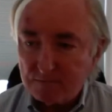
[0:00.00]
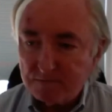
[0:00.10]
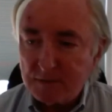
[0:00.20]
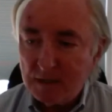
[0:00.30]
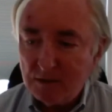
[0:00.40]

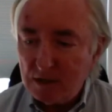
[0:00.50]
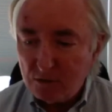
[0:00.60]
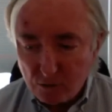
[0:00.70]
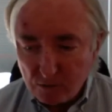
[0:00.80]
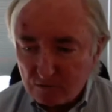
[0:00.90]
And you need
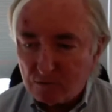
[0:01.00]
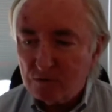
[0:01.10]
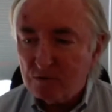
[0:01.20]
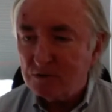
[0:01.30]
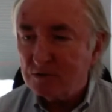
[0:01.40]
good
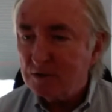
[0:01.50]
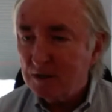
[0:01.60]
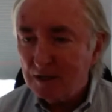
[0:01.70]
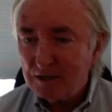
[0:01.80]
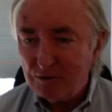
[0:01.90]
schools,
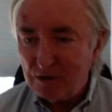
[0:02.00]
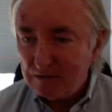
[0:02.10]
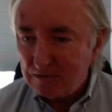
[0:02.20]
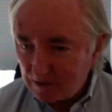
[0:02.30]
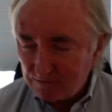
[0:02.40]
you need
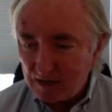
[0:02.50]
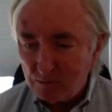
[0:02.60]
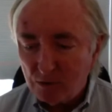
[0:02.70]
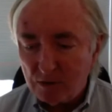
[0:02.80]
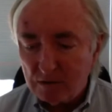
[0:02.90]
safe
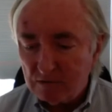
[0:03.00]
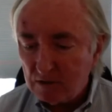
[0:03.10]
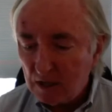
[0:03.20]
neighborhoods,